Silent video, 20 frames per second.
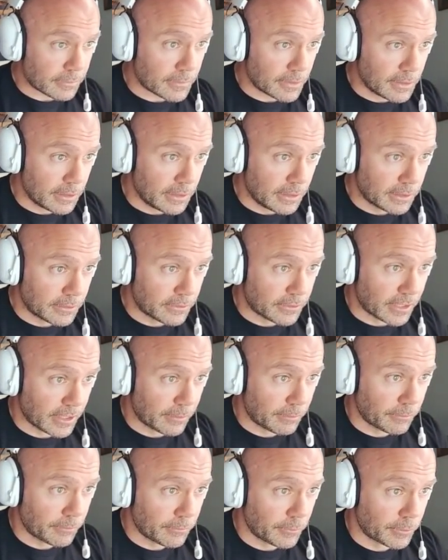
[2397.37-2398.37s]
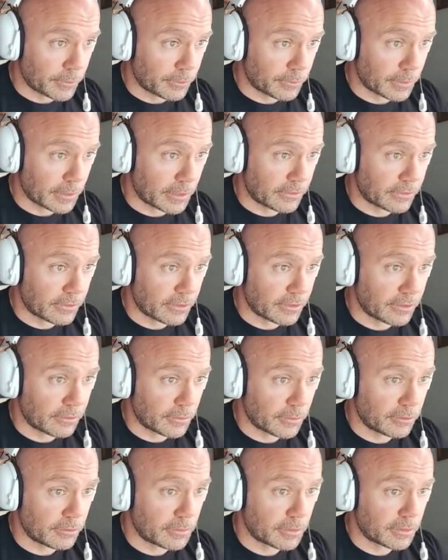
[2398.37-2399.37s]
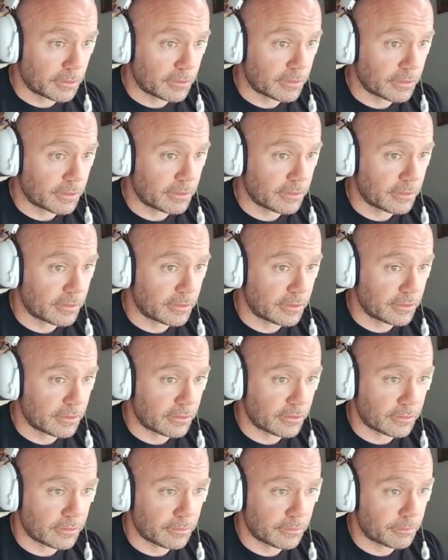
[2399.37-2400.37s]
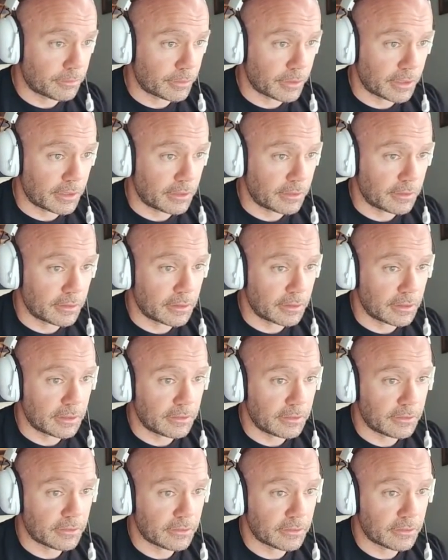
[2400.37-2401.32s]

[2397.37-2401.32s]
and same with the rest of these movements. These are just priorities.